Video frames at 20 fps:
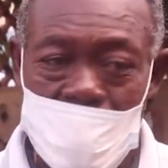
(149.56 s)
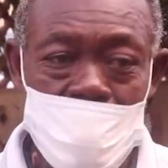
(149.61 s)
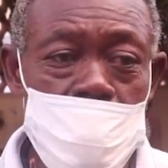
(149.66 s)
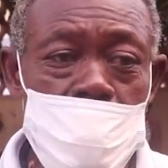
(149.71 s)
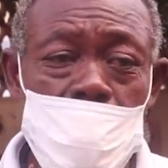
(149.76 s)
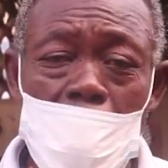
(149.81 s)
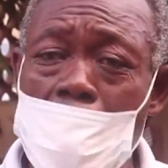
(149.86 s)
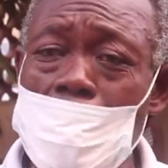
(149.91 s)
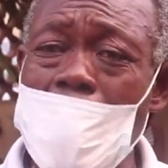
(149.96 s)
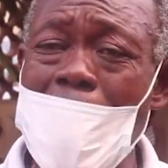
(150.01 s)

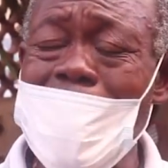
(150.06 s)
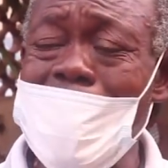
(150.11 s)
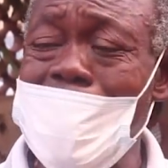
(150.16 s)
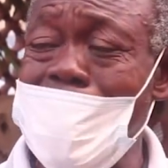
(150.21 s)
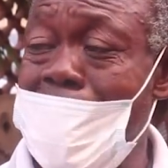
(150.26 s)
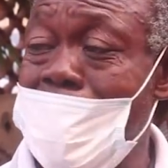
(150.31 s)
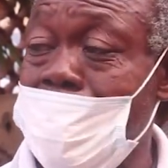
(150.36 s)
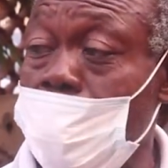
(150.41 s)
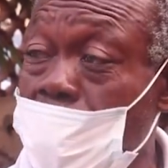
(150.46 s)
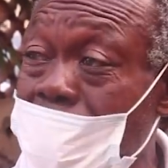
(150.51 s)
Nobody
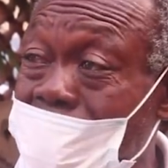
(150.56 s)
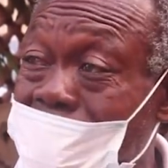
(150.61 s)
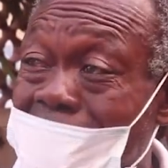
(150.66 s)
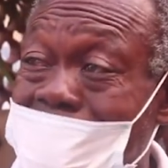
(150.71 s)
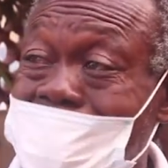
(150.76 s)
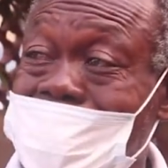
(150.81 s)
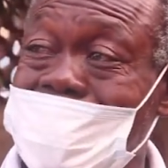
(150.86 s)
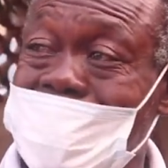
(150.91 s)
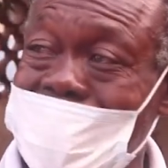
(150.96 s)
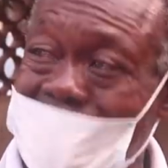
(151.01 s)
can do it
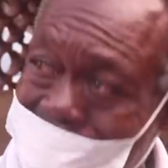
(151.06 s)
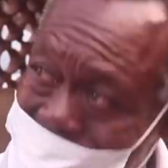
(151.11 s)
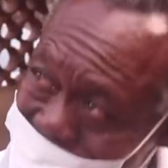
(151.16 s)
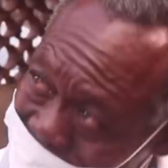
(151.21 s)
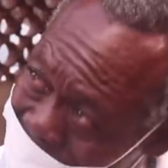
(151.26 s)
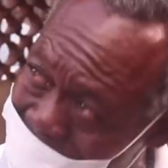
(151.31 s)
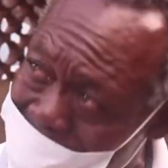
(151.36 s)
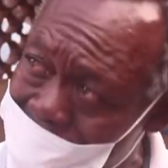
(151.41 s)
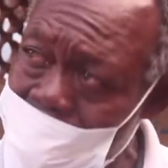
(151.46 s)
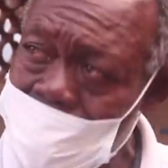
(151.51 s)

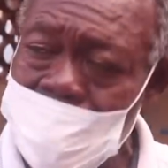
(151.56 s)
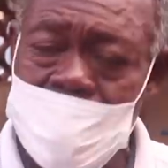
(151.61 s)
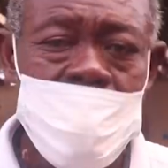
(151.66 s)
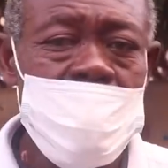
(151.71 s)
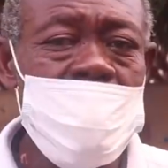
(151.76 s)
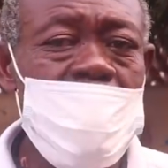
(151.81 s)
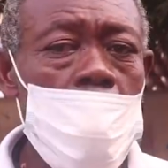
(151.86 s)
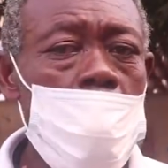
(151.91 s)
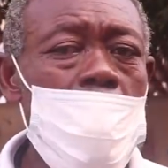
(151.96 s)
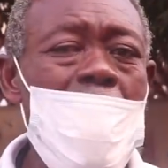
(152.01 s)
exactly
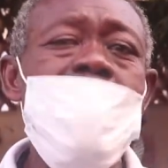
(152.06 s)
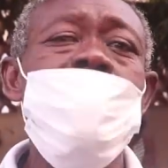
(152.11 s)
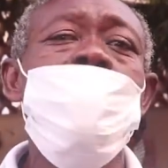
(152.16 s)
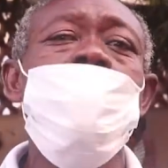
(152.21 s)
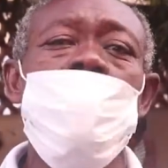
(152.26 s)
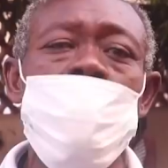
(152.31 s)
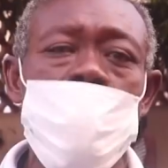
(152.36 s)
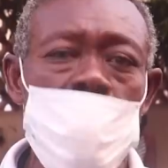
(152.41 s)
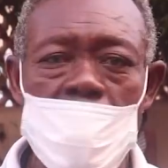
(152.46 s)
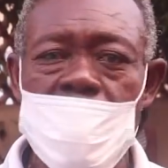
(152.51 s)
the way
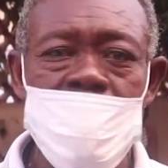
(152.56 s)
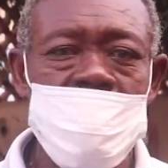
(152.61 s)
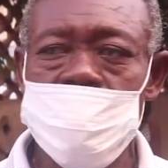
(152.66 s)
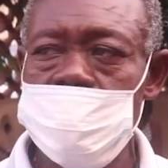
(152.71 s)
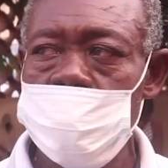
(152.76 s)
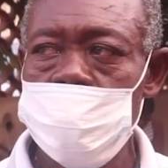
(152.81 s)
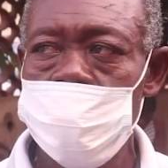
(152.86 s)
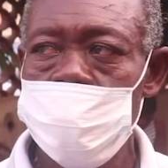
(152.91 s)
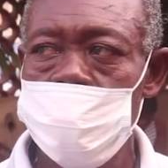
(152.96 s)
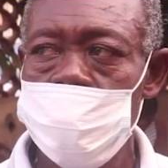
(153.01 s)
you do
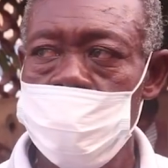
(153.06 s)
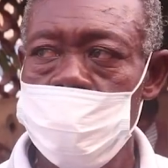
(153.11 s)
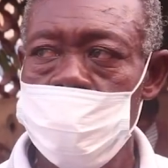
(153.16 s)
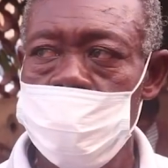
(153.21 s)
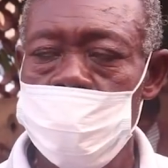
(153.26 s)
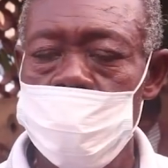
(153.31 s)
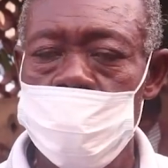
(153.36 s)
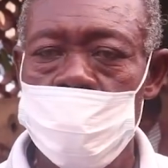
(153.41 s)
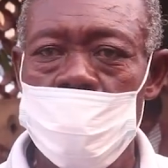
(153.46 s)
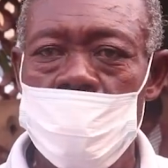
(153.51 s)
it.
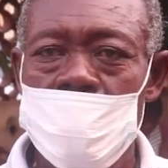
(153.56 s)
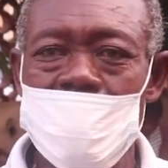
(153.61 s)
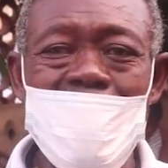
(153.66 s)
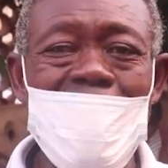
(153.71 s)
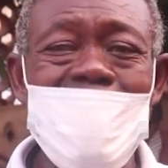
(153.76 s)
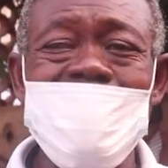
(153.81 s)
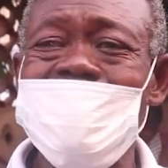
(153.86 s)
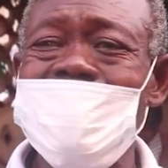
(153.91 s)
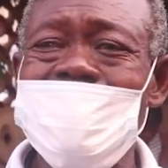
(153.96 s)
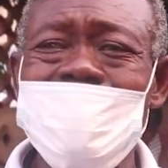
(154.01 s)

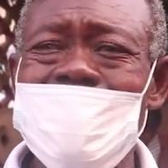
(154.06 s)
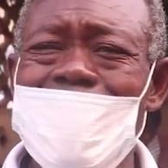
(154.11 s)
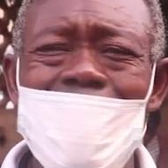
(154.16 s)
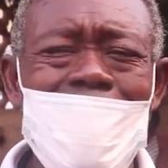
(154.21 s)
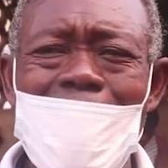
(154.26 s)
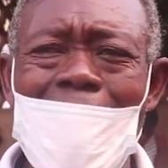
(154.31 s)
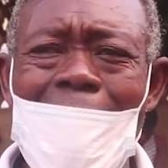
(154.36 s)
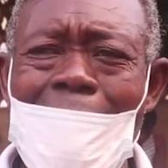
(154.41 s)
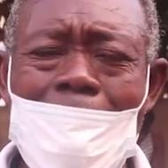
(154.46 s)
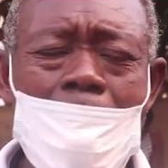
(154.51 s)
That's
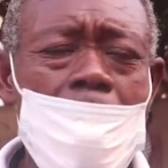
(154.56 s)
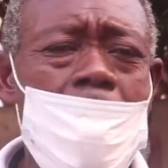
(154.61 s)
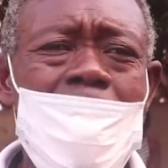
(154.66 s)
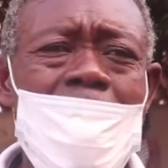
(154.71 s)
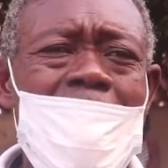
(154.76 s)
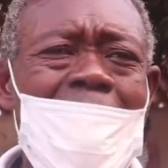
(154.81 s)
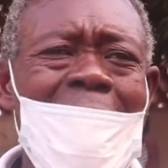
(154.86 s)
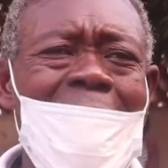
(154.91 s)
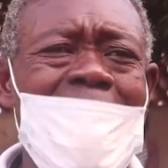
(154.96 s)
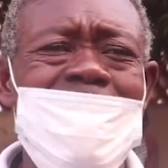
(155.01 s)
how
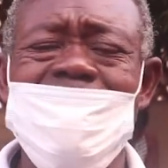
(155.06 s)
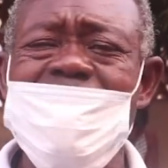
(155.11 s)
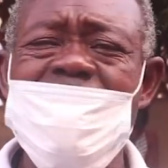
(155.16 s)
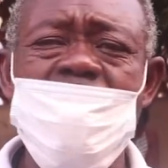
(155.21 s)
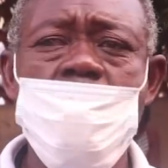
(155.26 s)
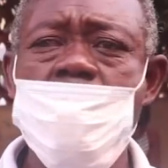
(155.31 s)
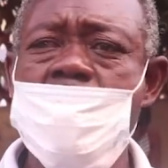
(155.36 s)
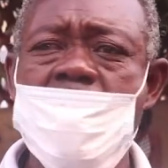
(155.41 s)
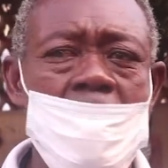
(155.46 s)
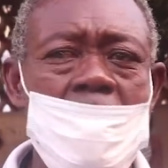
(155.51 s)
I
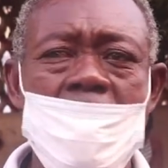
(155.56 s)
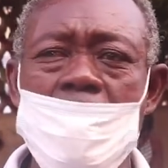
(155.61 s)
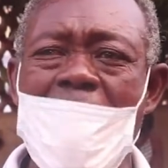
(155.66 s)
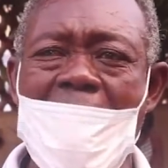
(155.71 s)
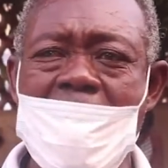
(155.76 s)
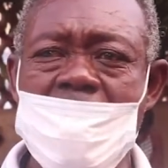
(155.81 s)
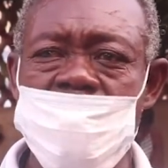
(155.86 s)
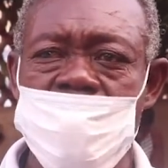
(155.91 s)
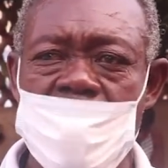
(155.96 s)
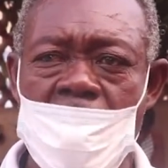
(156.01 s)
think we
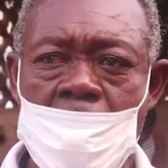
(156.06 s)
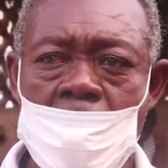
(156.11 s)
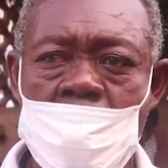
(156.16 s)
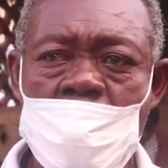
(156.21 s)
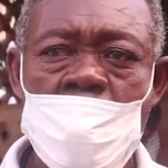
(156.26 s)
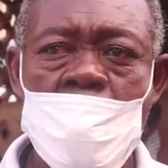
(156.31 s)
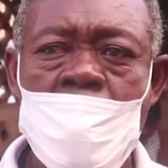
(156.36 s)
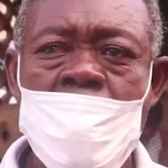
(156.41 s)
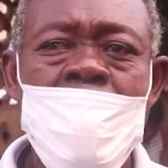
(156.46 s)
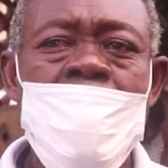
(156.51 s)
remember him for.
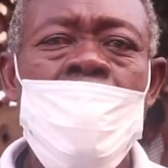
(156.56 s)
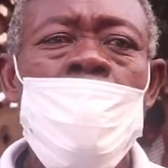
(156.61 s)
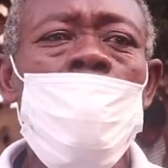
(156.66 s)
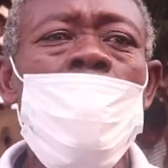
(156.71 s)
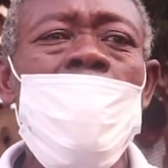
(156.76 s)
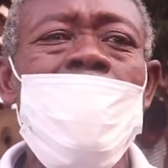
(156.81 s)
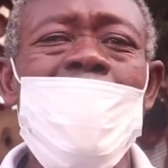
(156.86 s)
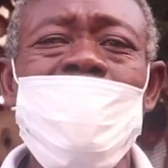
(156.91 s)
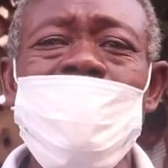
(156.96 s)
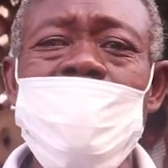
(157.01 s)

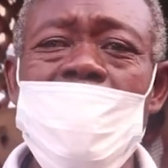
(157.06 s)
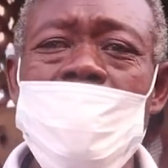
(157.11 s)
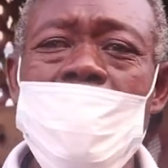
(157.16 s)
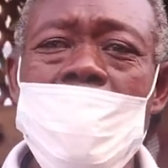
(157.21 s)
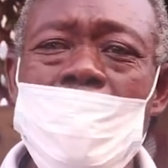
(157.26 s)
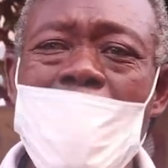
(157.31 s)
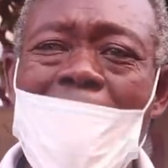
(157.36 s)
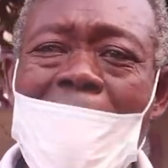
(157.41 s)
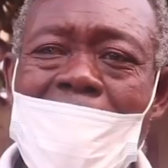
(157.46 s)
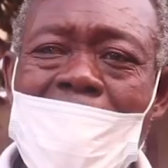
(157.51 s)
We also
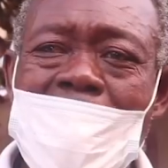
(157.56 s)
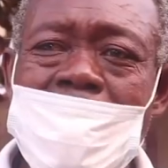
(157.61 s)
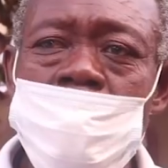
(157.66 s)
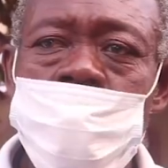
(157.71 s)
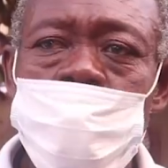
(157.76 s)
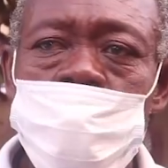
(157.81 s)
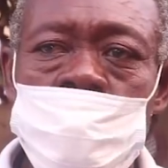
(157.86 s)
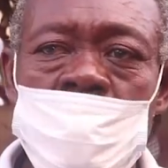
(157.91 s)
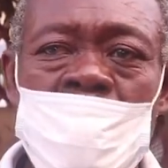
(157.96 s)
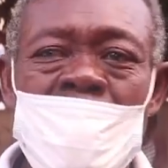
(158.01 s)
remember
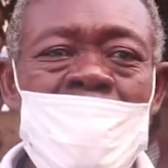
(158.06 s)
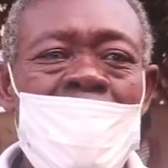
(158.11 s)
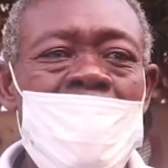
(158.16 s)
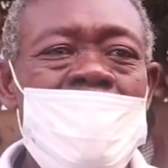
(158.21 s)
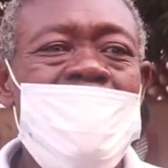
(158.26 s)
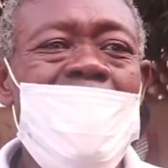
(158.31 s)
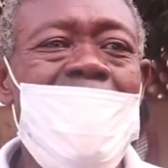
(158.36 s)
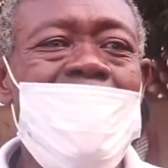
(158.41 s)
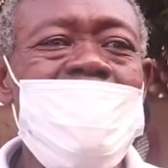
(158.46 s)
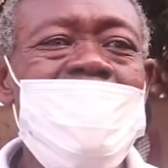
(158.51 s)
him
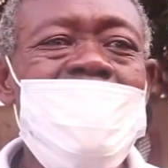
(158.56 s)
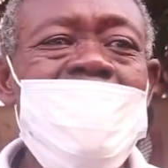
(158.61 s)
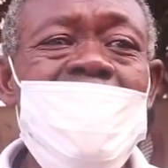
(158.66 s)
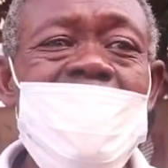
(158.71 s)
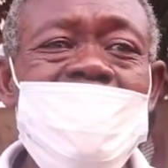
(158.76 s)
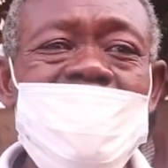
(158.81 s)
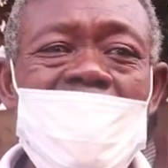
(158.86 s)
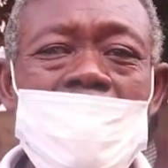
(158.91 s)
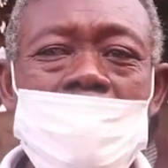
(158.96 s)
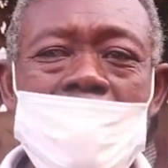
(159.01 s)
that
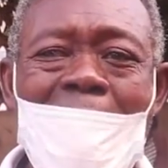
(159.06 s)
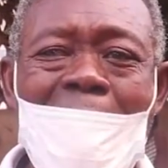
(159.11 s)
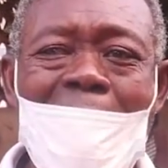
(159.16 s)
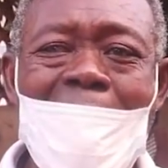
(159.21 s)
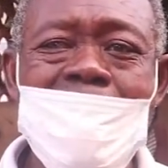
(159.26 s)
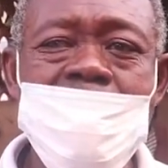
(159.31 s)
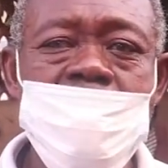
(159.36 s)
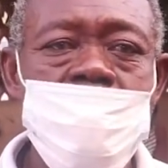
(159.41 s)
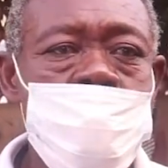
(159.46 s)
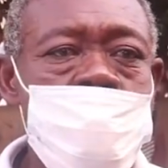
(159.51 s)
he's a
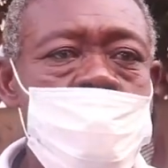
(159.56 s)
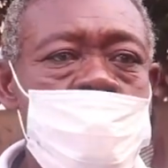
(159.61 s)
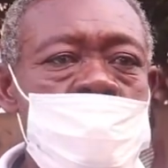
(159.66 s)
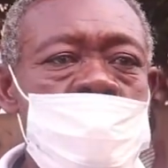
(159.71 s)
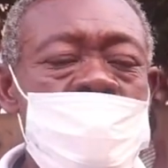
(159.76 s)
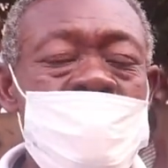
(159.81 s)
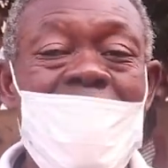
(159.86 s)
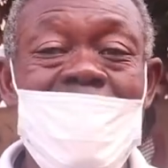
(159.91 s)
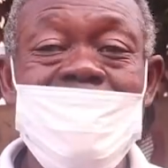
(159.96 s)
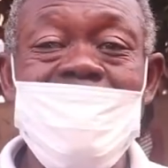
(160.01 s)
man
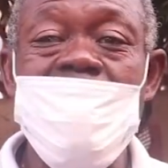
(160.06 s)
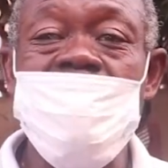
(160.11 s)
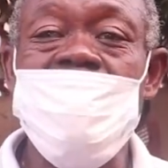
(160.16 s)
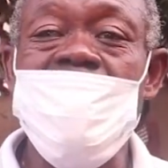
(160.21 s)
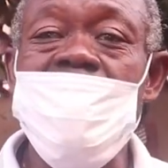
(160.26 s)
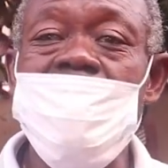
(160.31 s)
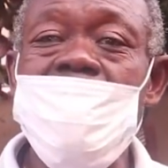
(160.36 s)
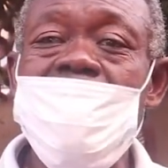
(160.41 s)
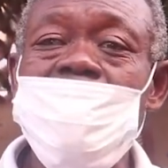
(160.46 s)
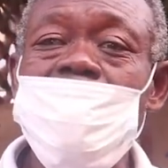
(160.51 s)
that have
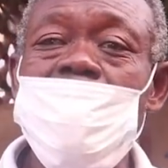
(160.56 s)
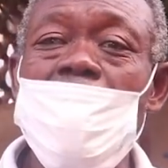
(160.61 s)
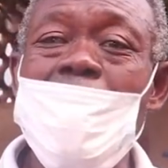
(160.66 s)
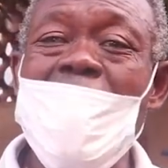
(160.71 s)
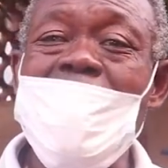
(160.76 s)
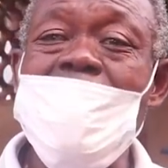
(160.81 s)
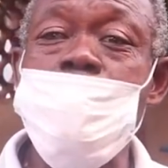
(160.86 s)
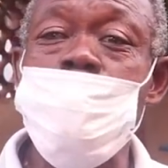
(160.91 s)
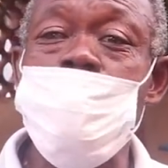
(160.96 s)
given so many